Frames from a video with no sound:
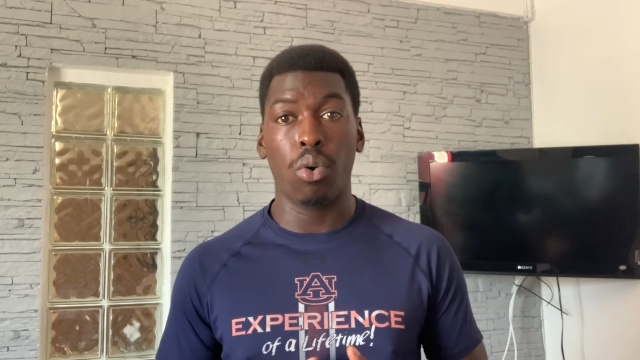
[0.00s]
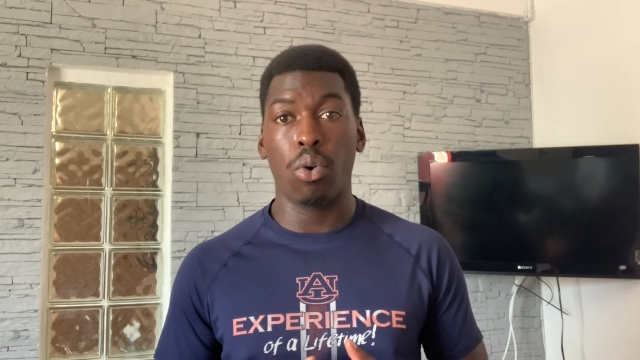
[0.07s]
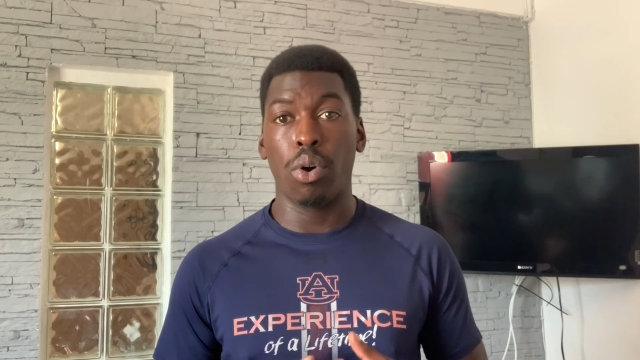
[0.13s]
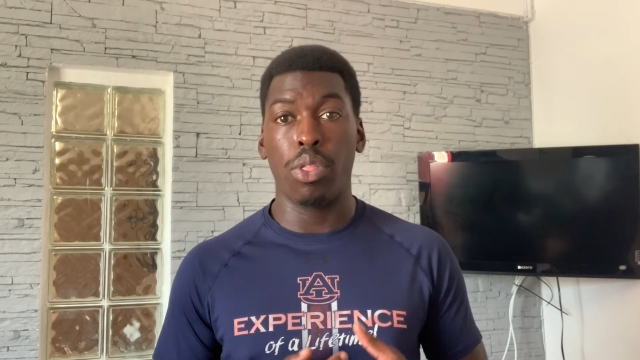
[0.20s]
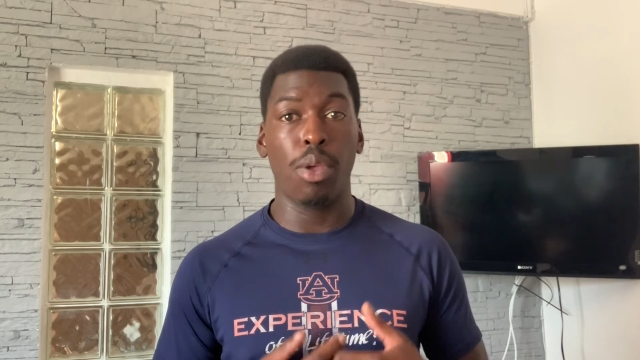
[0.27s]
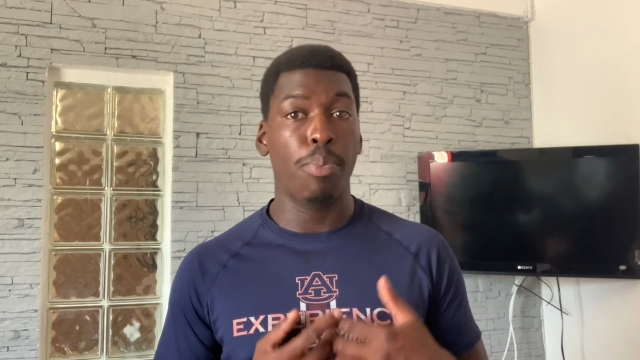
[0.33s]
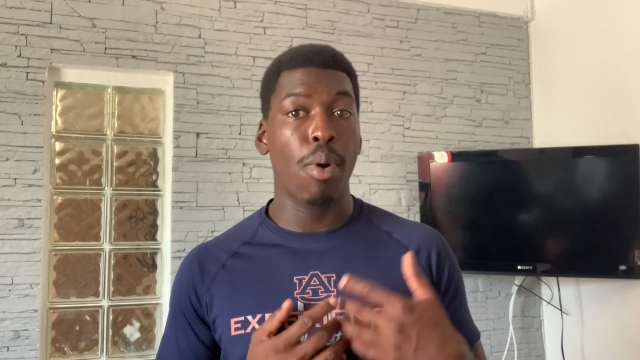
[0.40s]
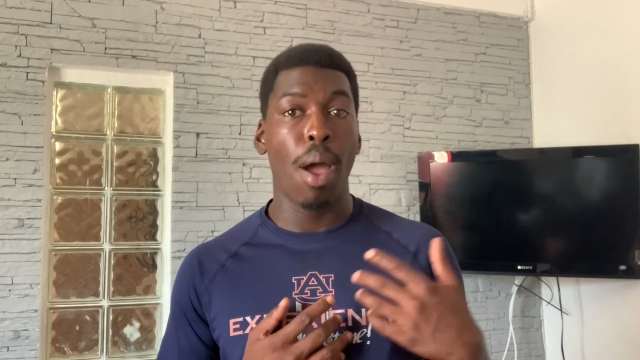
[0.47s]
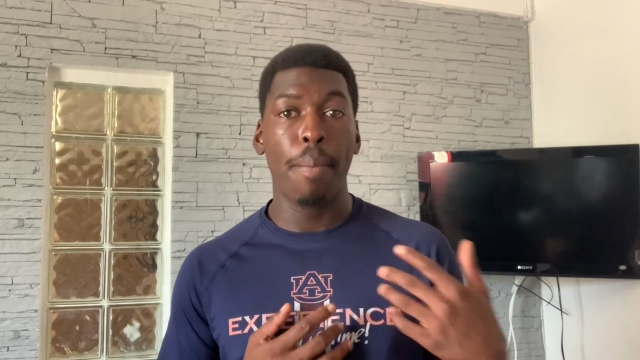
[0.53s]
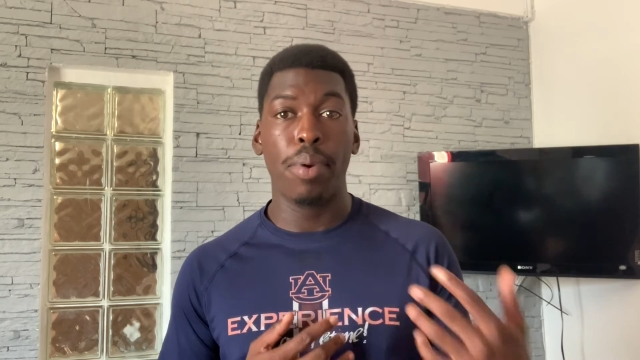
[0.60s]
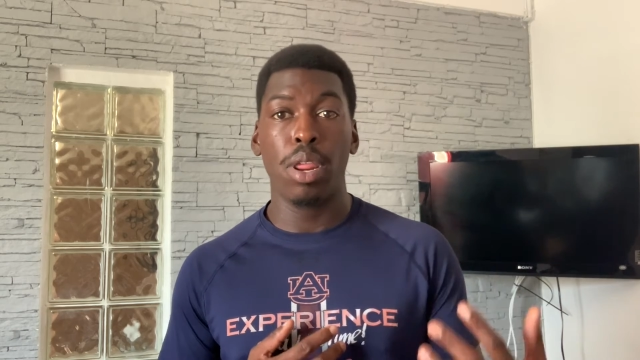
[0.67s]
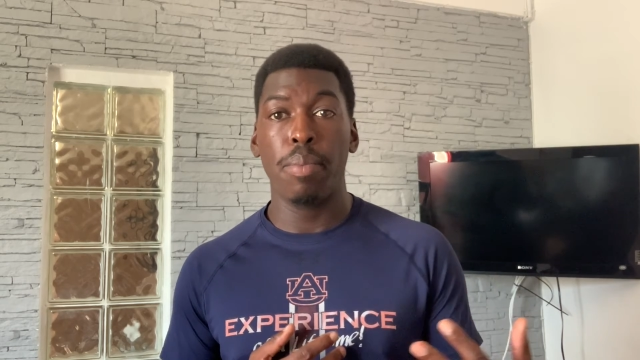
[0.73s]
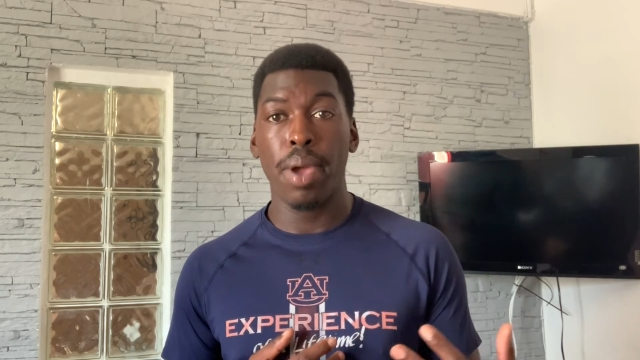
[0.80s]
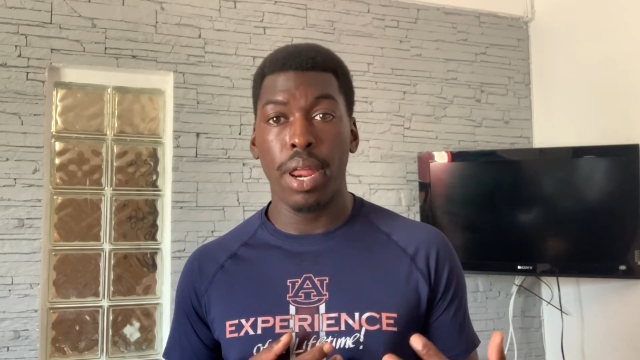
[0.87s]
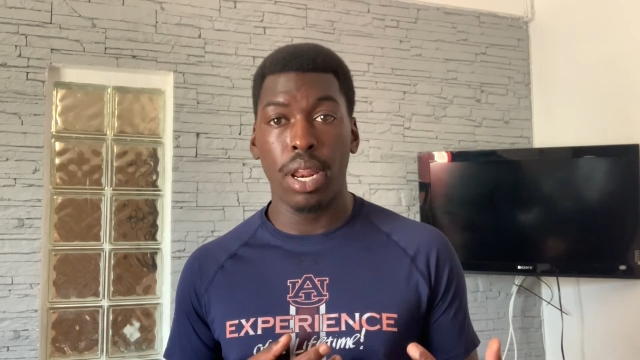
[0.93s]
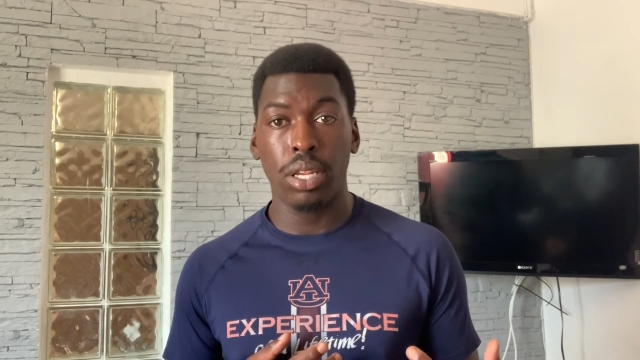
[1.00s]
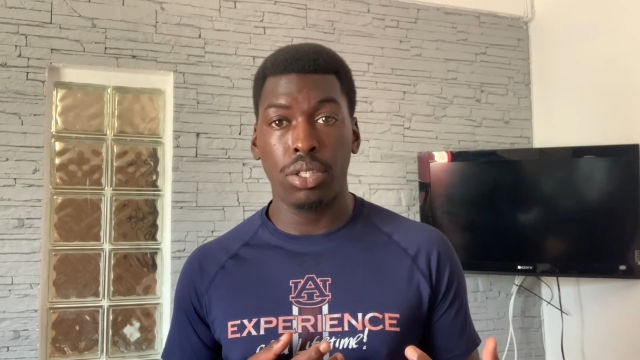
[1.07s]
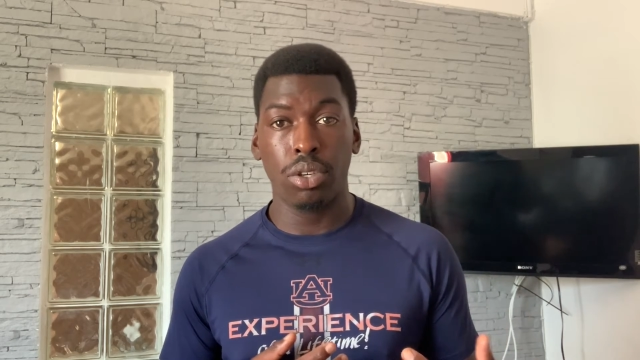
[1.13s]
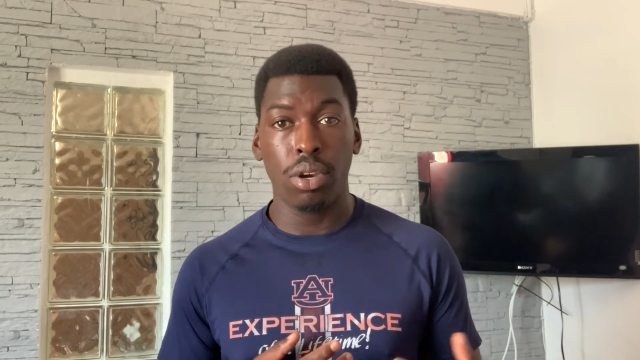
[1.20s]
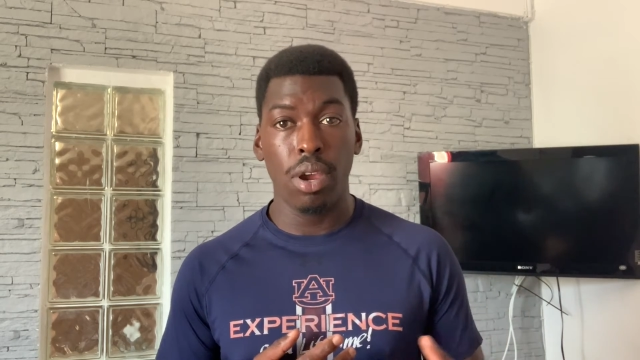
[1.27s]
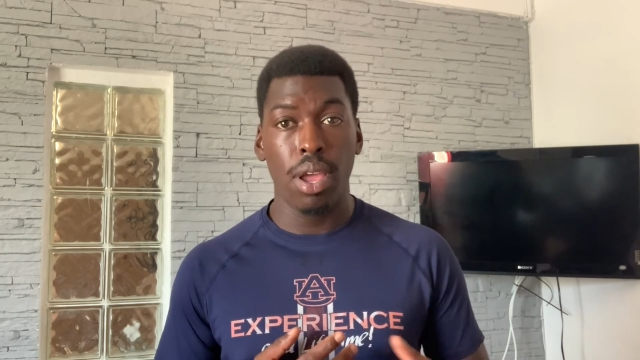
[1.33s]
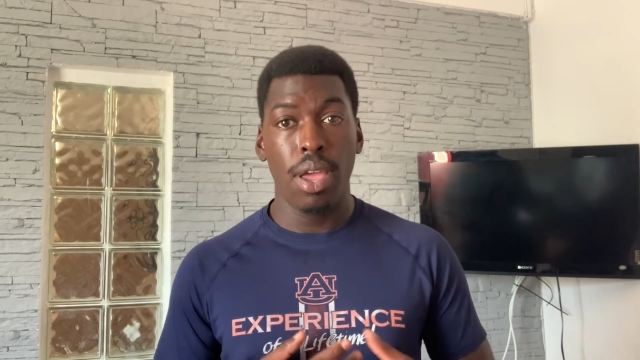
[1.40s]
or the property
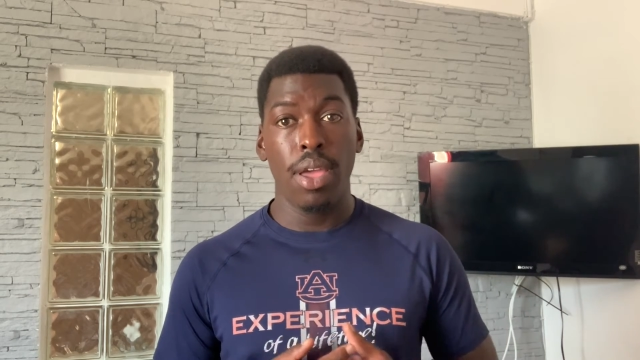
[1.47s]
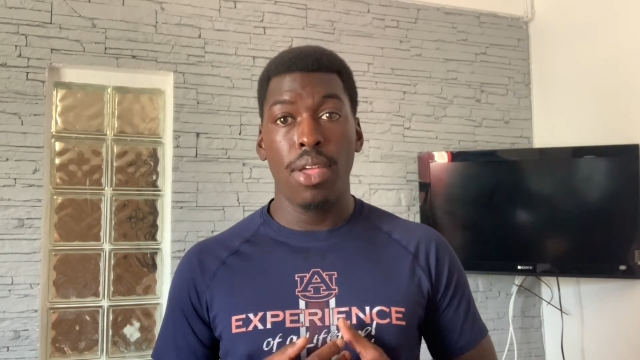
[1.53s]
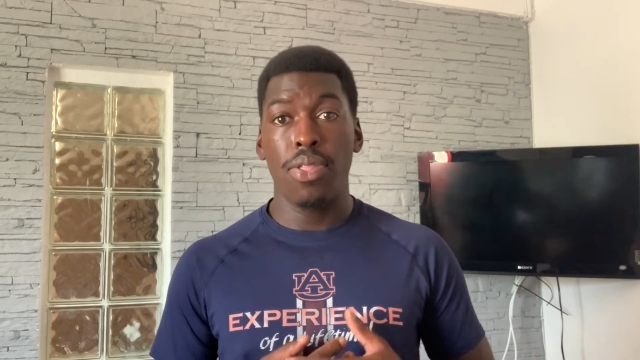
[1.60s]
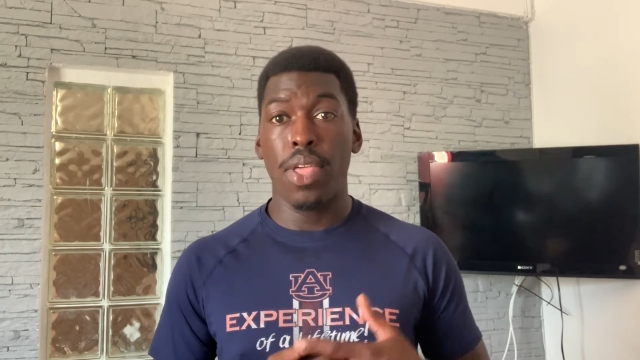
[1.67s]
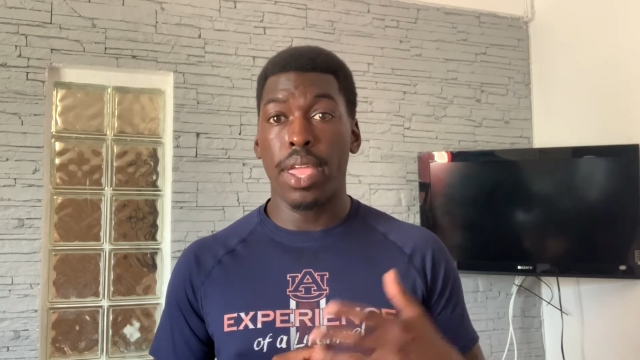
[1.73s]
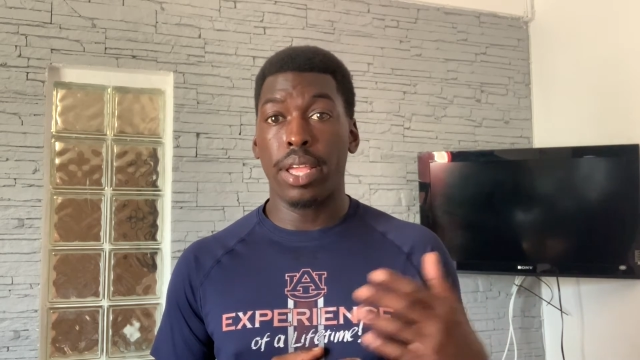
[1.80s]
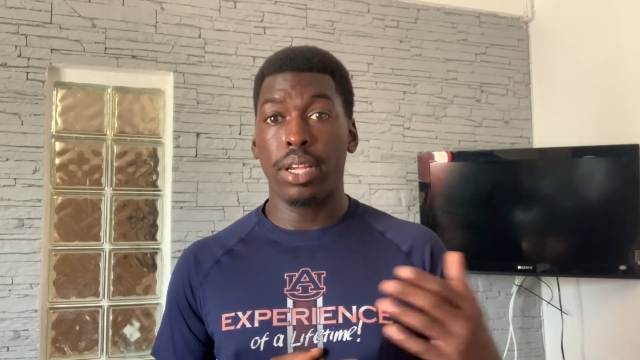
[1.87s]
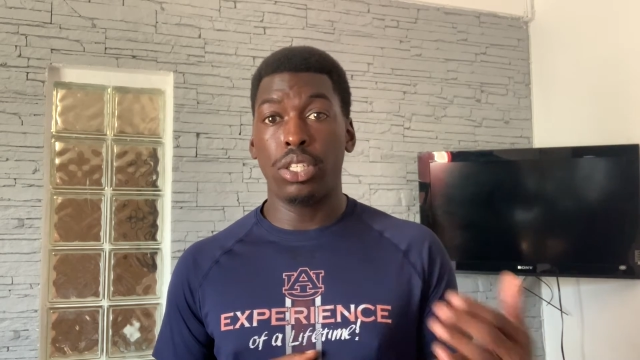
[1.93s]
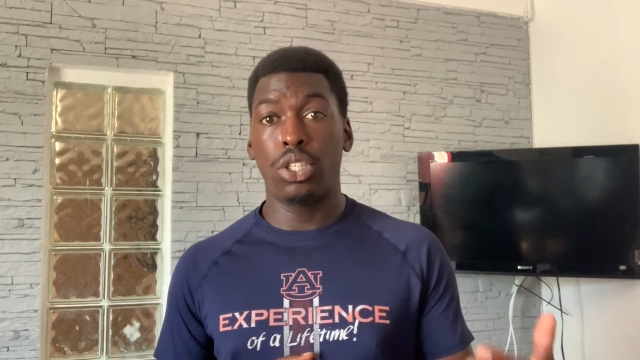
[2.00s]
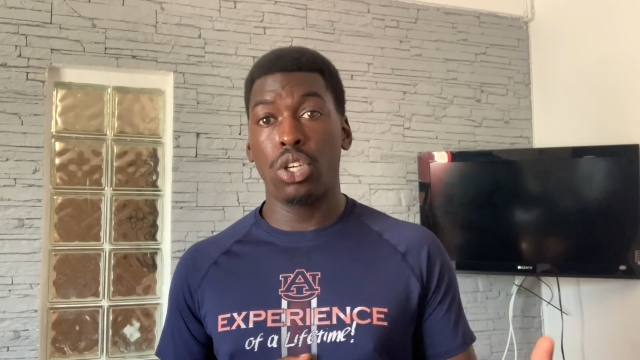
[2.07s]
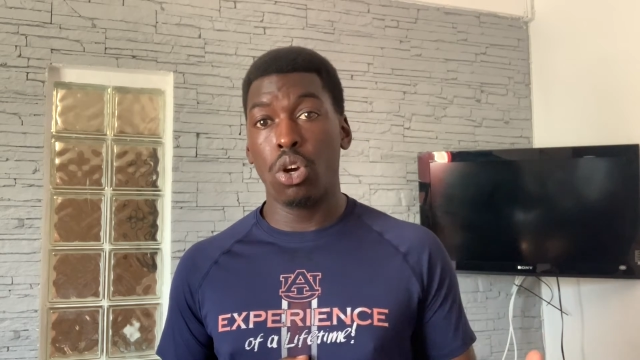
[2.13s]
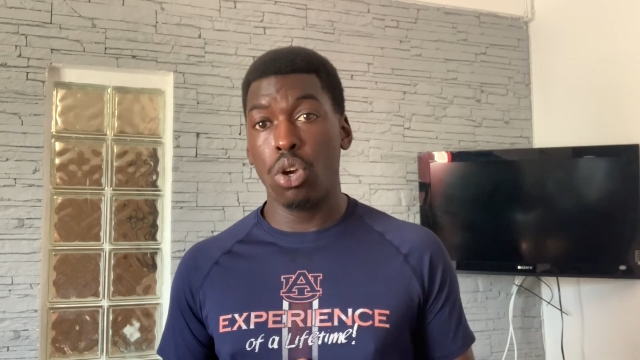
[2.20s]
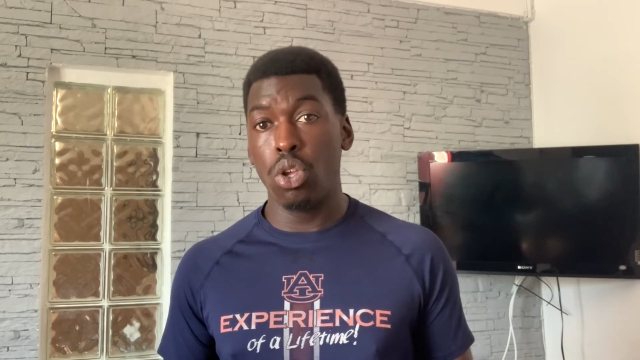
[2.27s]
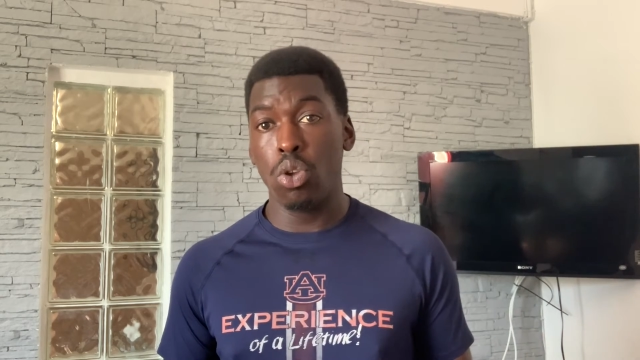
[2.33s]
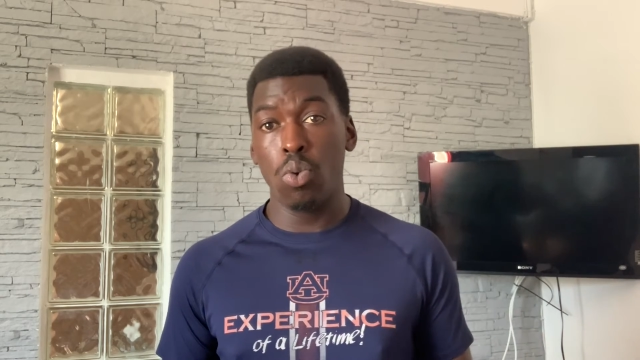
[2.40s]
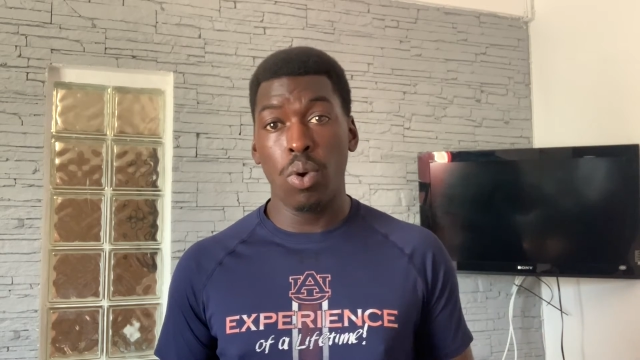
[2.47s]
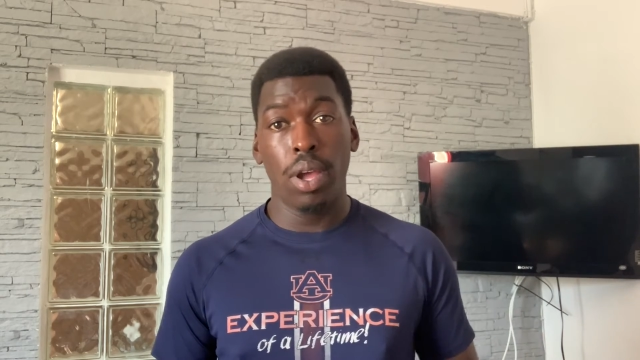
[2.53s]
manager. They can show you.